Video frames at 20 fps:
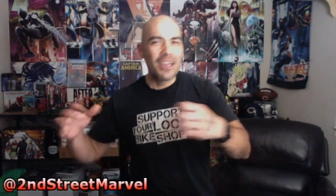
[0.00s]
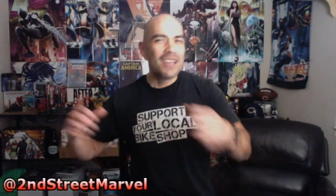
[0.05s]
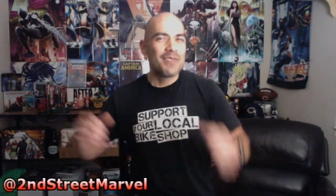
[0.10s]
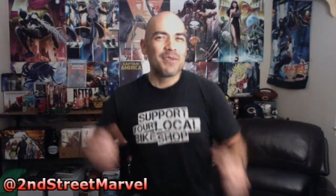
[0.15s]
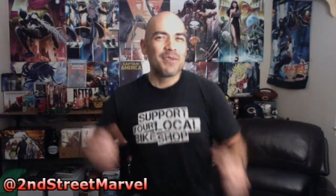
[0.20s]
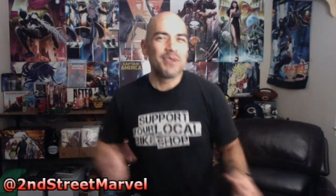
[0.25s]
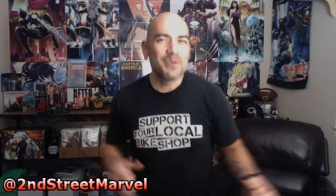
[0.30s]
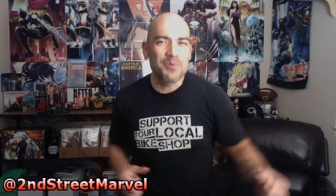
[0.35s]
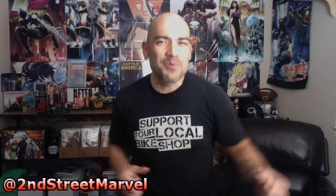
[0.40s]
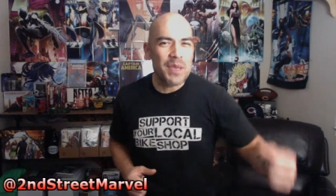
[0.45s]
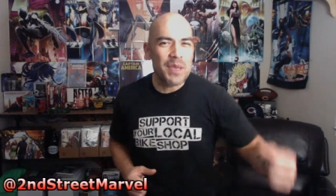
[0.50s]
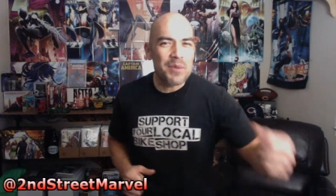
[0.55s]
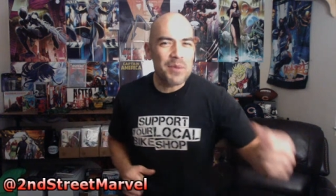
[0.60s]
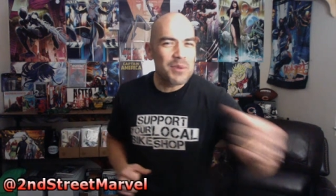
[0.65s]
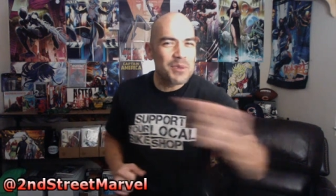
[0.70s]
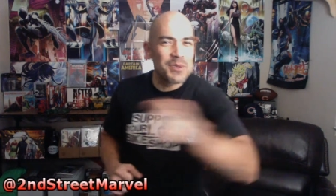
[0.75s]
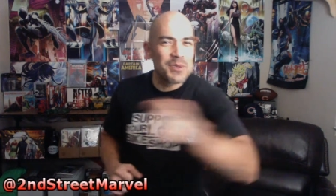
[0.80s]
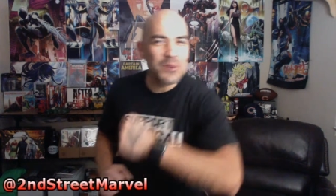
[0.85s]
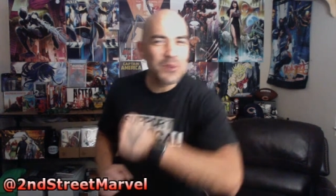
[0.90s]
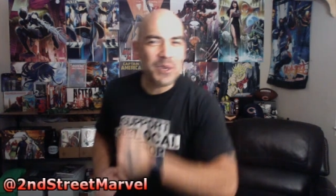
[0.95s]
Maybe you
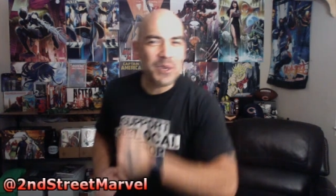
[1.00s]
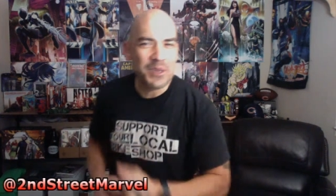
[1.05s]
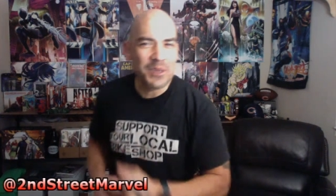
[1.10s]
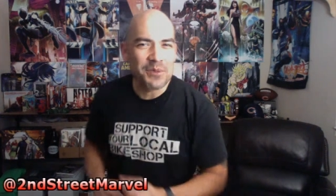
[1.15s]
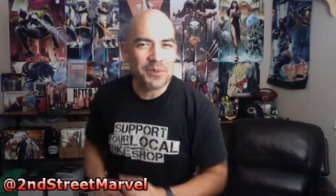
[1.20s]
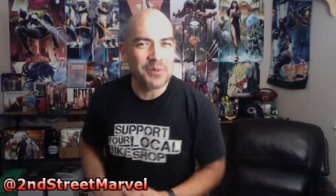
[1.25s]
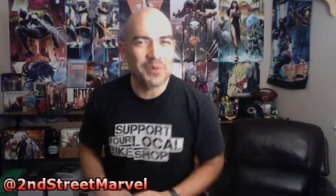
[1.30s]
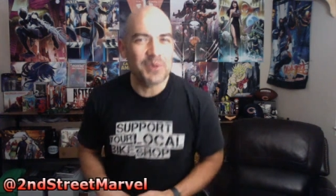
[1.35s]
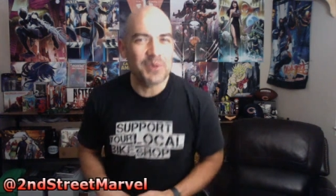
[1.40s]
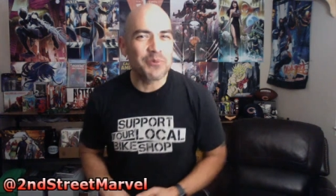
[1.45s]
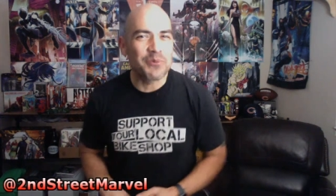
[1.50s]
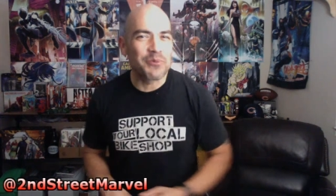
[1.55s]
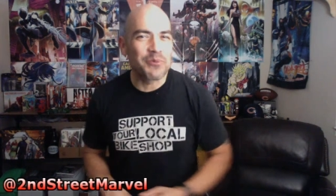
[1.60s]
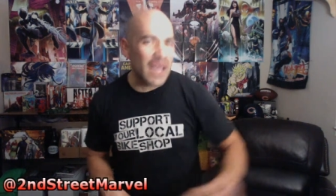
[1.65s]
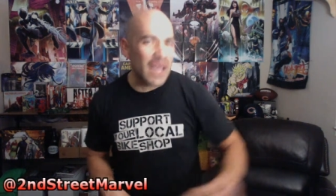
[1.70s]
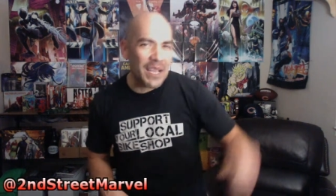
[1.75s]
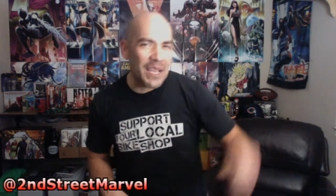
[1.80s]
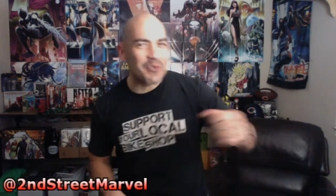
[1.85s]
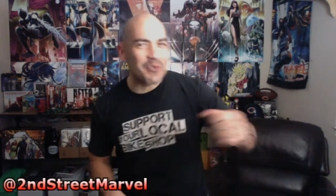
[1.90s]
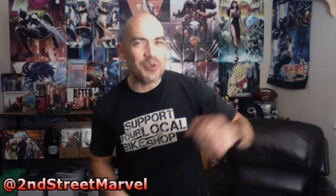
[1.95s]
join your little
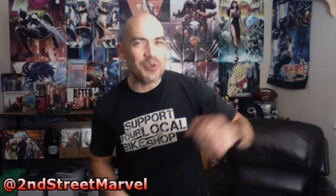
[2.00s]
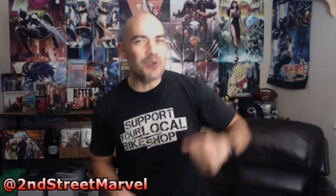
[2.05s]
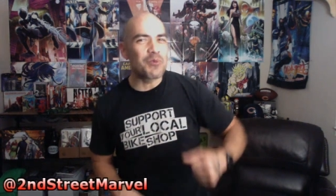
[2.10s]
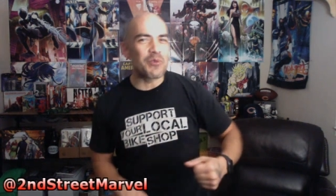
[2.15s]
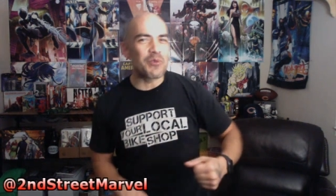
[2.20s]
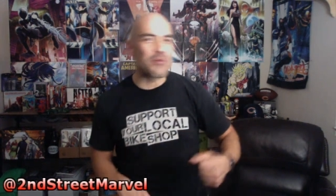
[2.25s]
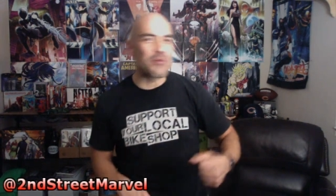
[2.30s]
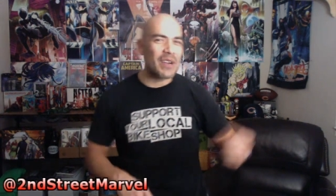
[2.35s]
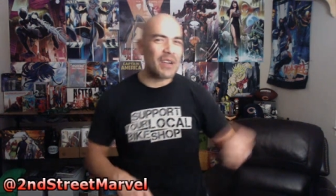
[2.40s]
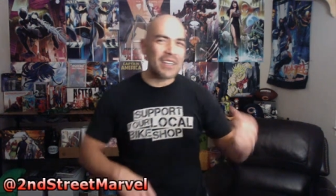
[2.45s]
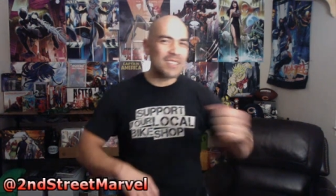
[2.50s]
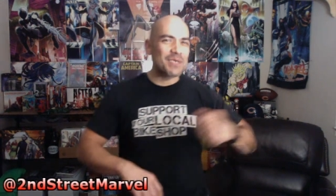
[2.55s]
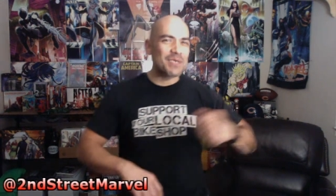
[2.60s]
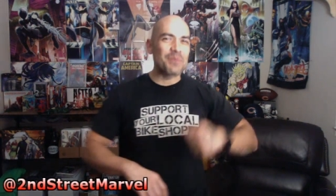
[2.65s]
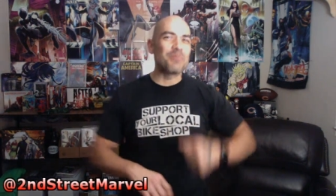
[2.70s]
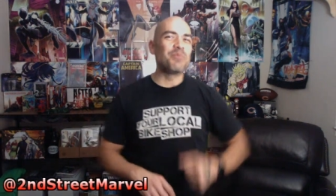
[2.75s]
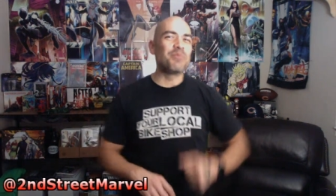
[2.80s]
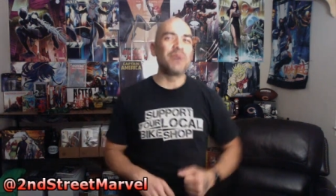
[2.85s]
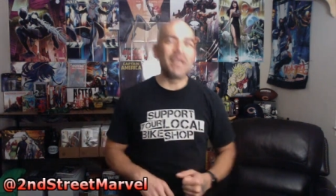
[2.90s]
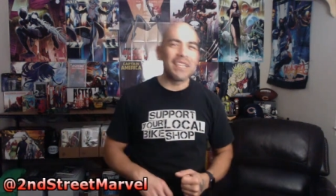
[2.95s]
fan group. You find some
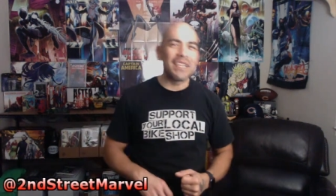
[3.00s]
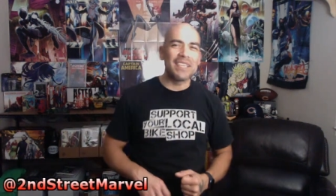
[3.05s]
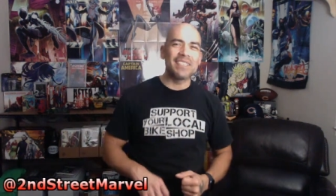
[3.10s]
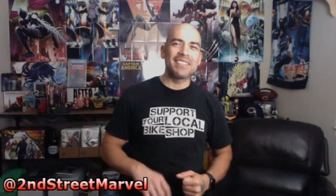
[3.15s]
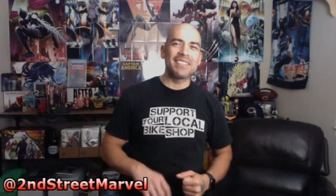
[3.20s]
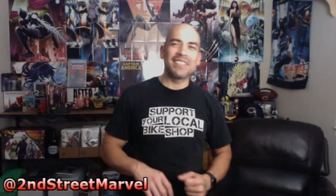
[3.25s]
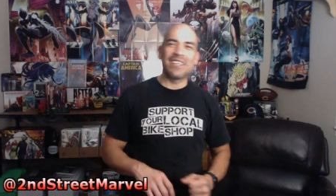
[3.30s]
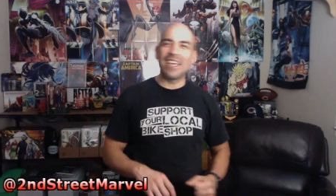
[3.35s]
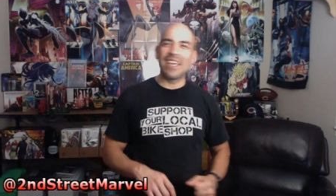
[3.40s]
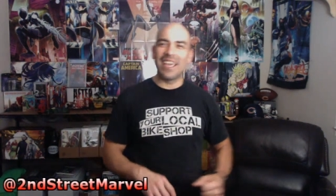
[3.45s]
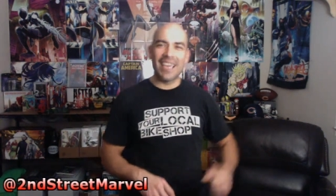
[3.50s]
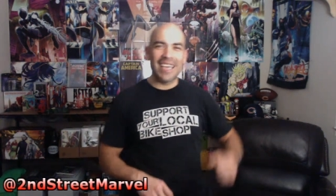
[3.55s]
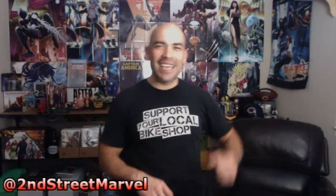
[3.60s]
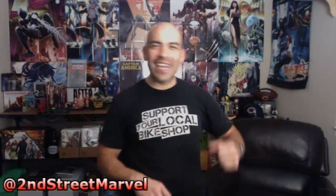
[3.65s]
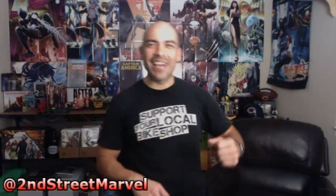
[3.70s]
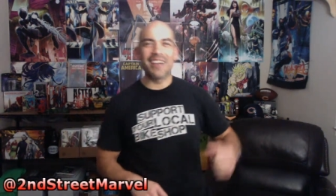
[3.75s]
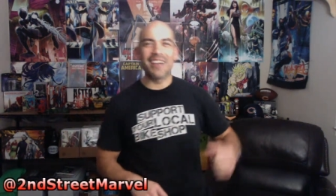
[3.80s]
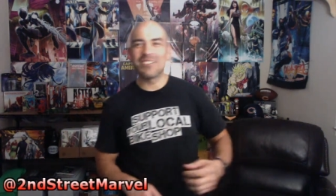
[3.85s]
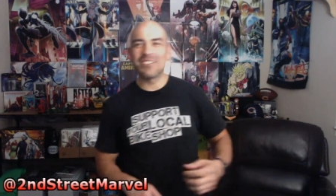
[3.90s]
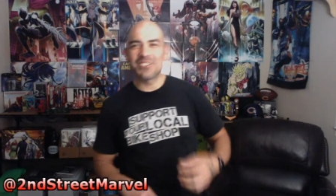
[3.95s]
buddies and you hang
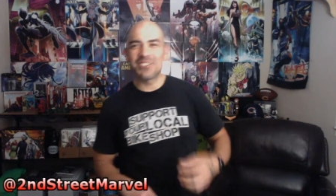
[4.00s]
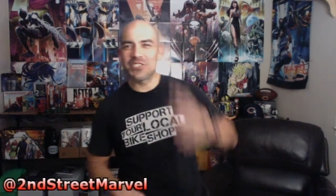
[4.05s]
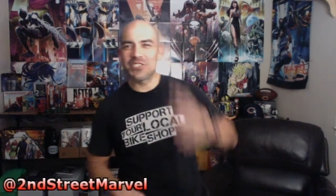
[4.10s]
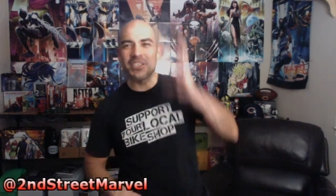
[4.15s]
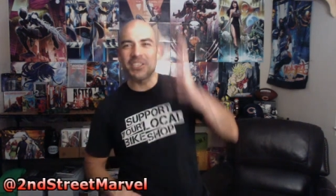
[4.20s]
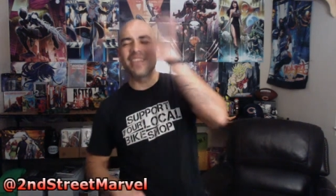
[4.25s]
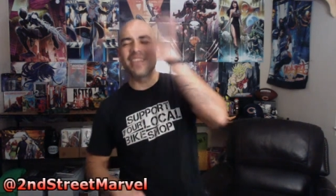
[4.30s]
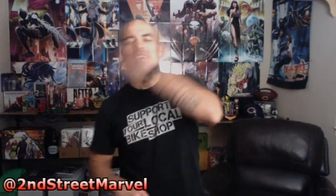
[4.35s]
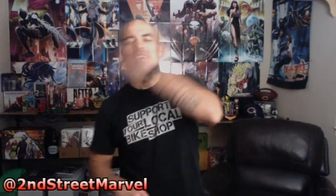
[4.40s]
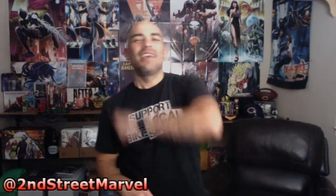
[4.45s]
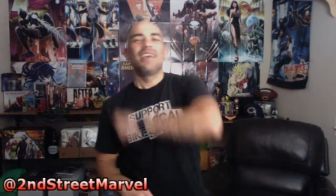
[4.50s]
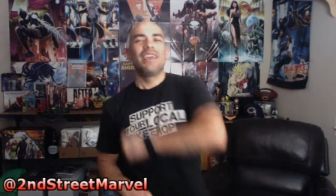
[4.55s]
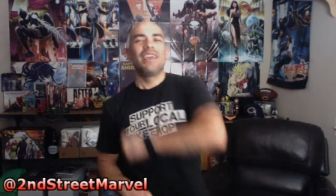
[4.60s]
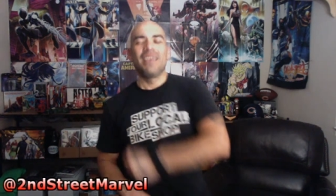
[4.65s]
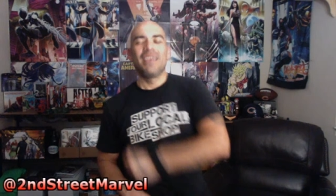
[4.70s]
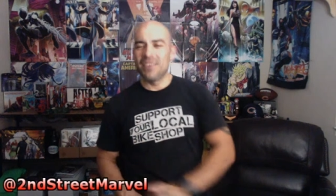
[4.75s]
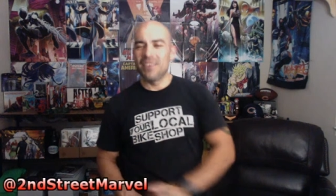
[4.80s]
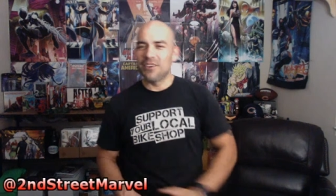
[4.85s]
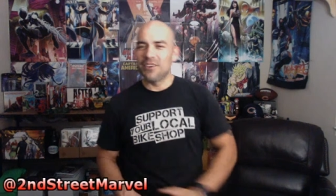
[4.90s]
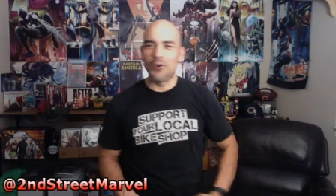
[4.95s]
out and shit.
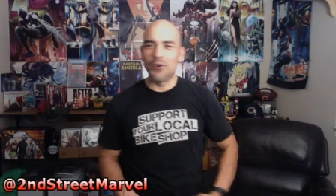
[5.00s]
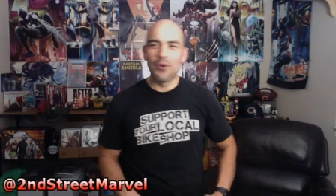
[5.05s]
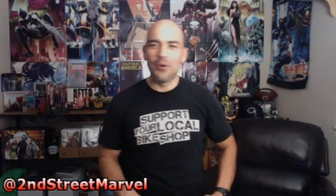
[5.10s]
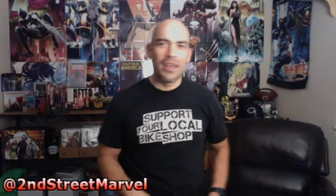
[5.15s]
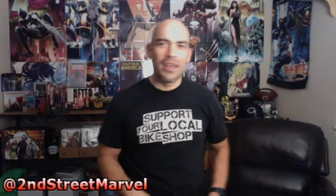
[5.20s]
And you know,